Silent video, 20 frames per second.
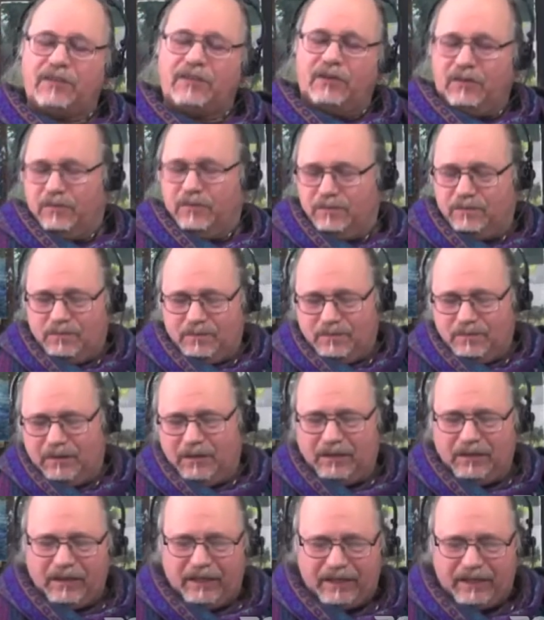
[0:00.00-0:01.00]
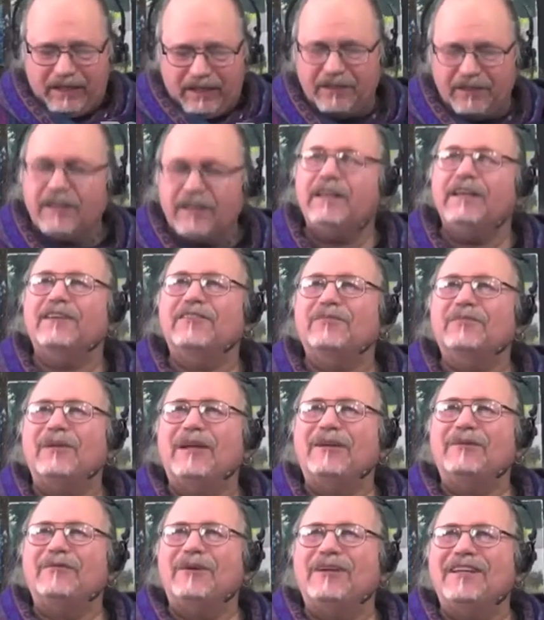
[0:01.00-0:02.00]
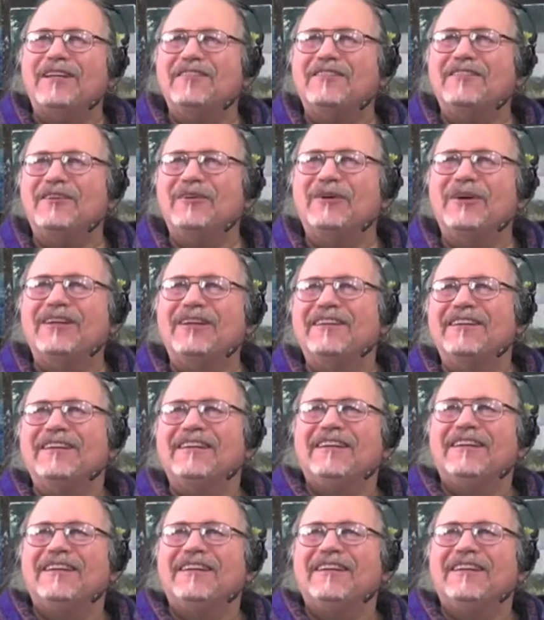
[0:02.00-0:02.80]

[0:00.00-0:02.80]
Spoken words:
So I'll let Andy explain what he's doing.